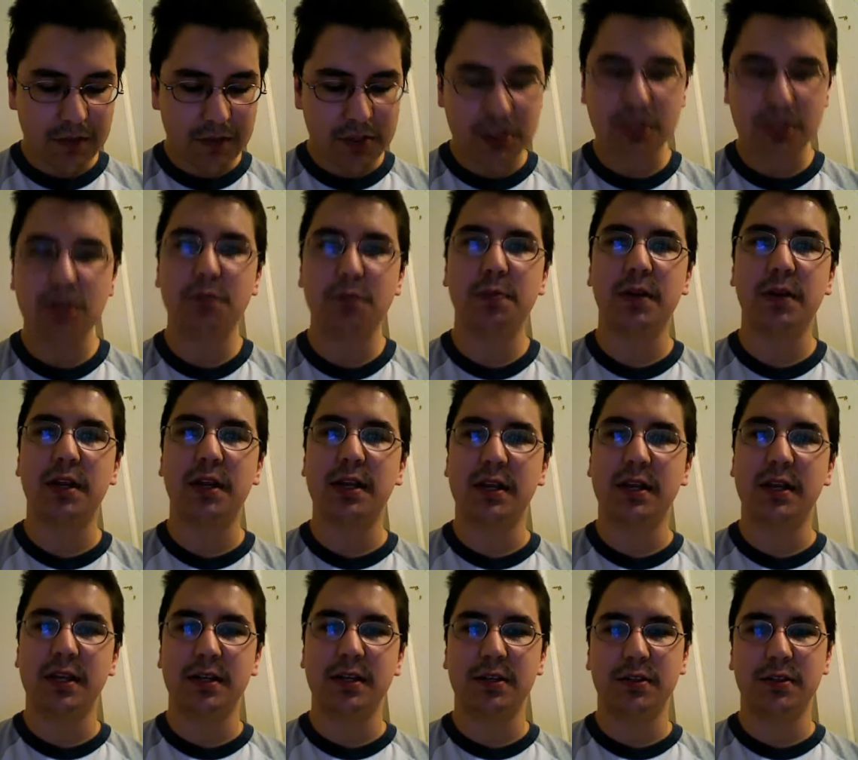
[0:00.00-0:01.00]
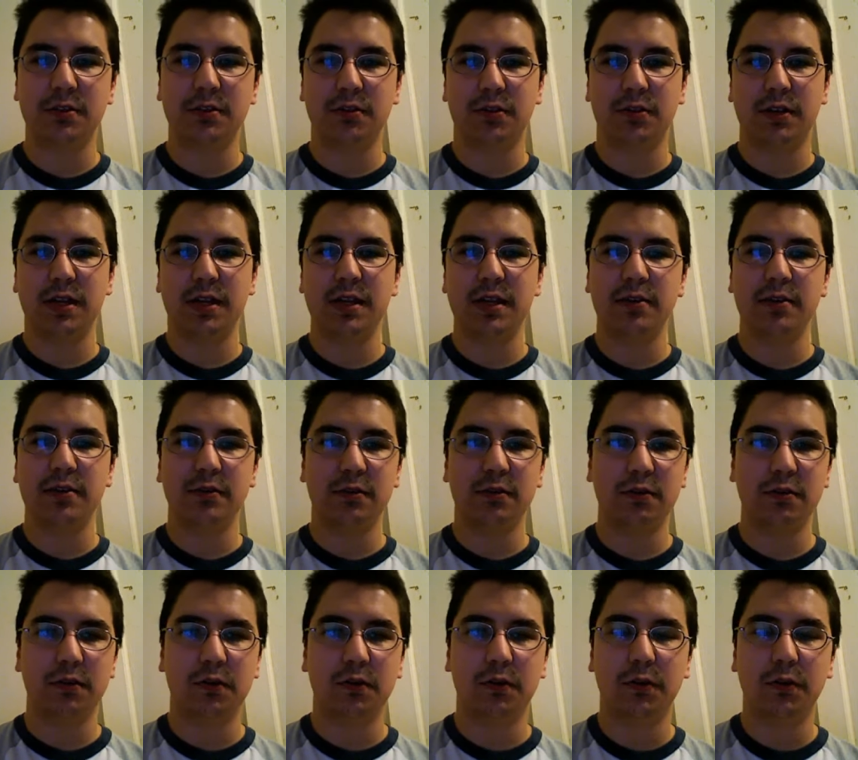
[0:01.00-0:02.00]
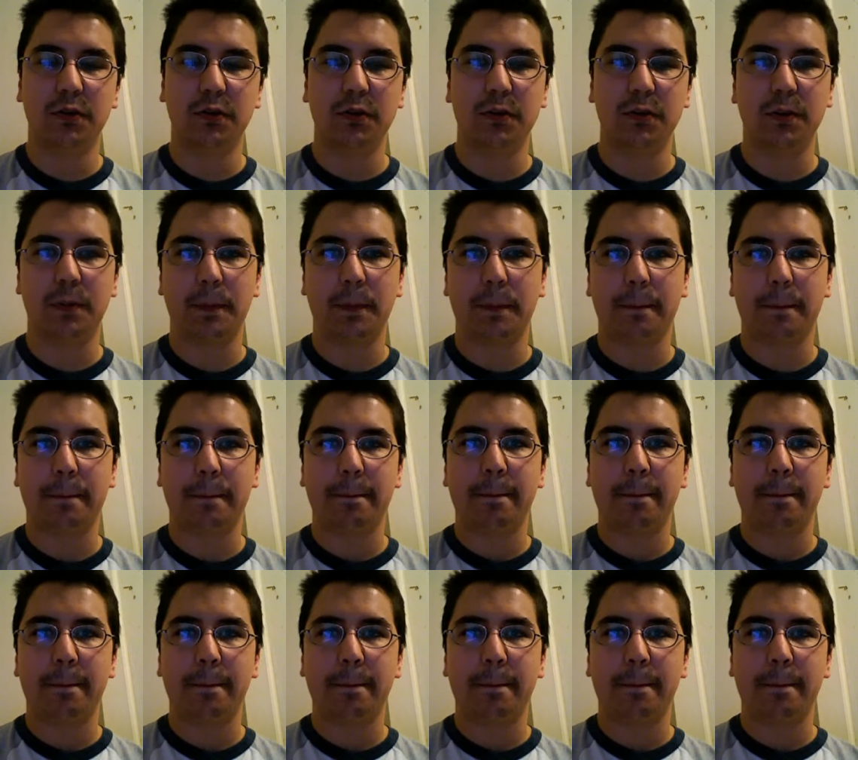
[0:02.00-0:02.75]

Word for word: if it's still playing in your theater, or